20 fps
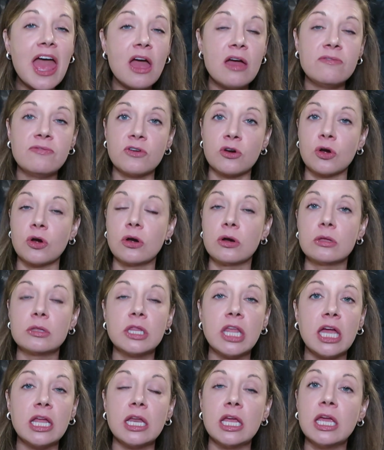ever
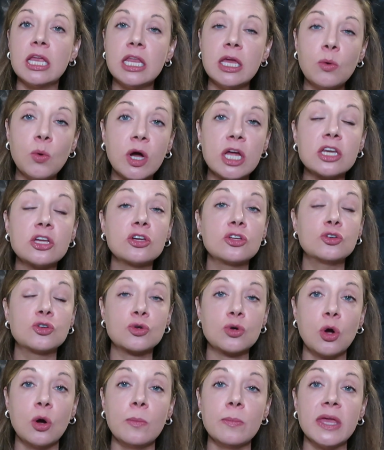let anyone
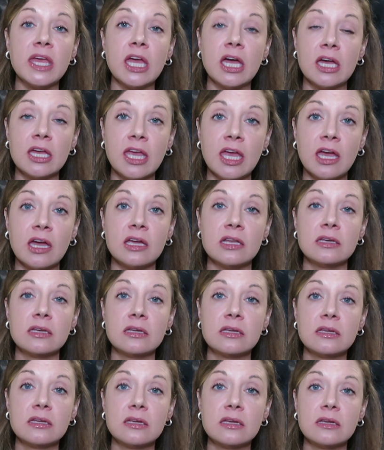control me
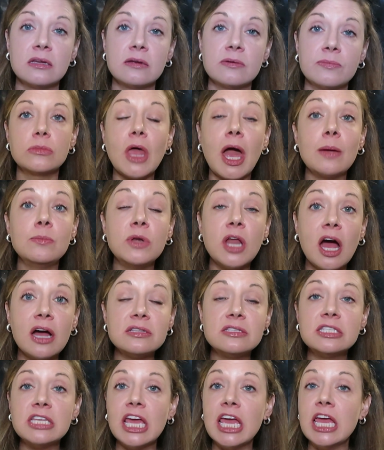again. I'm
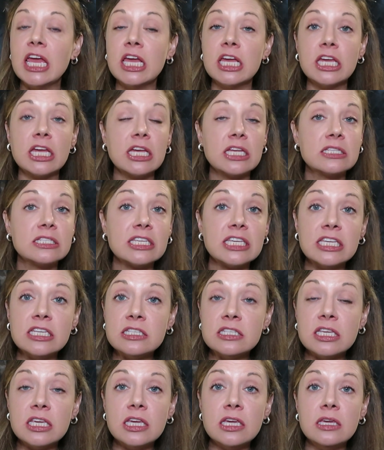not saying it's
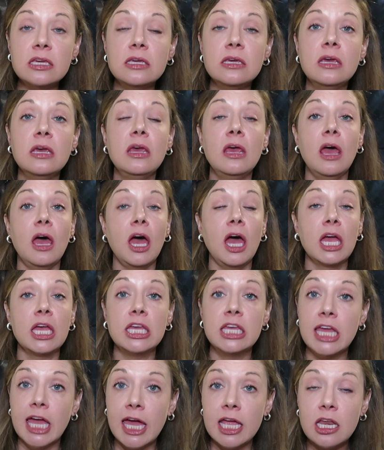easy. I
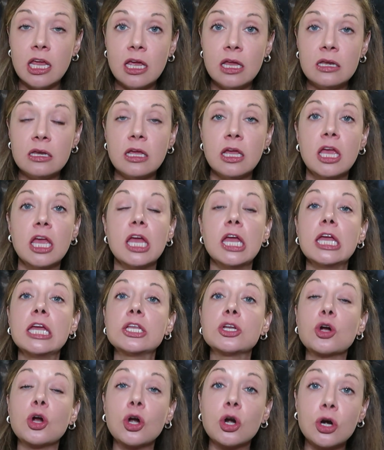get it.
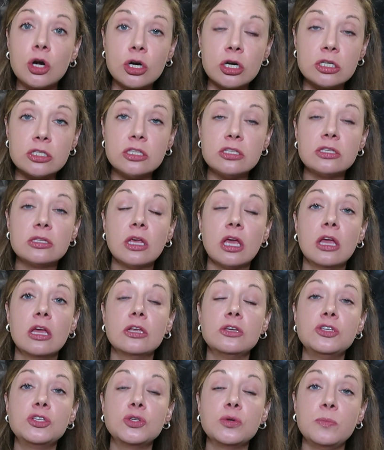It hurts
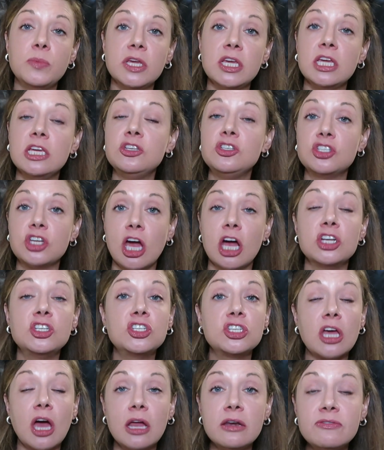to be
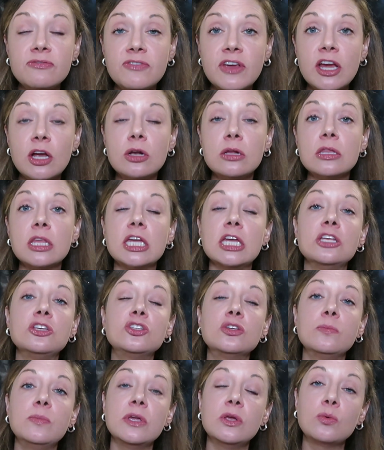judged unfairly,
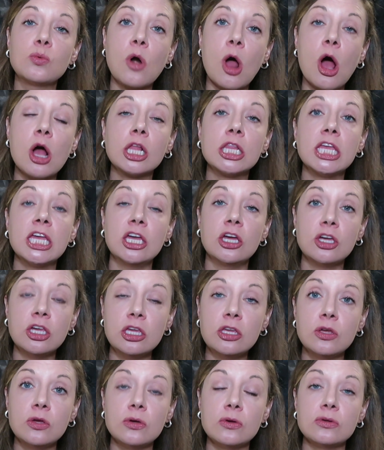to be wrongly
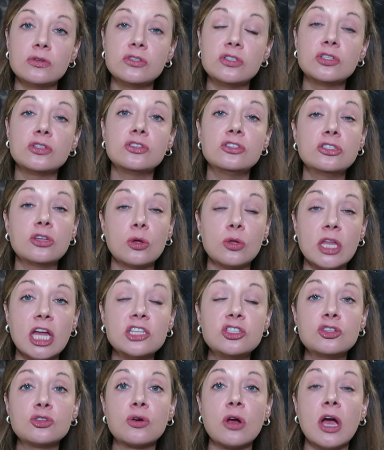accused. So
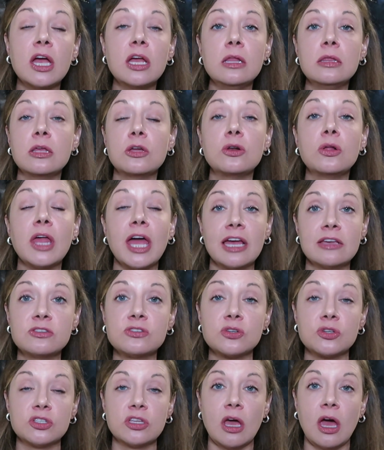let's try a little
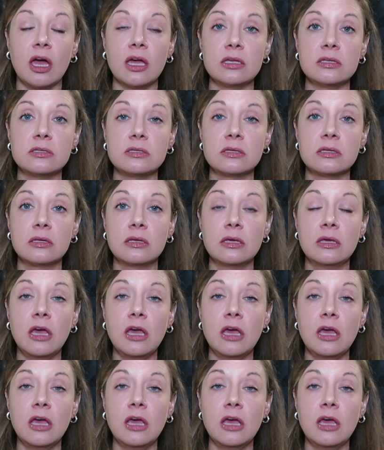exercise.